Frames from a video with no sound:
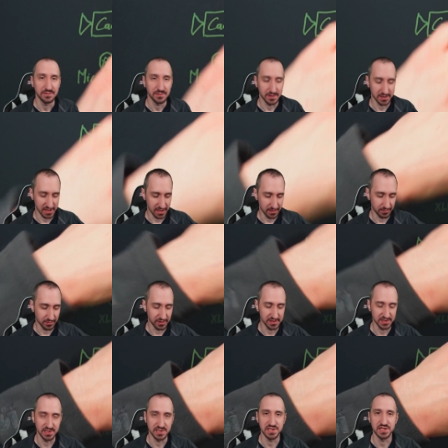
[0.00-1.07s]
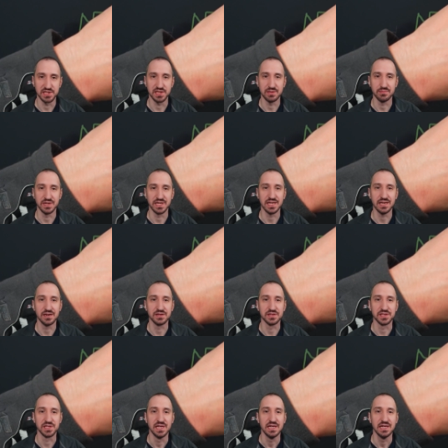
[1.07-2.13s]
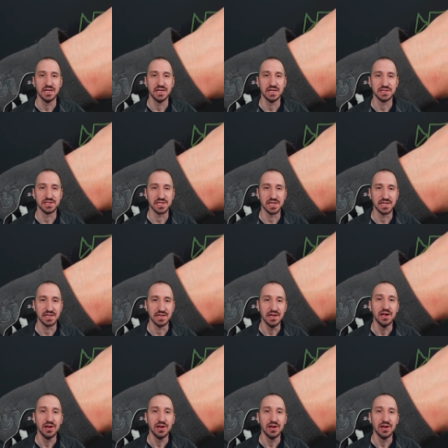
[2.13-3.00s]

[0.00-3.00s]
for example, this list to somebody else and say,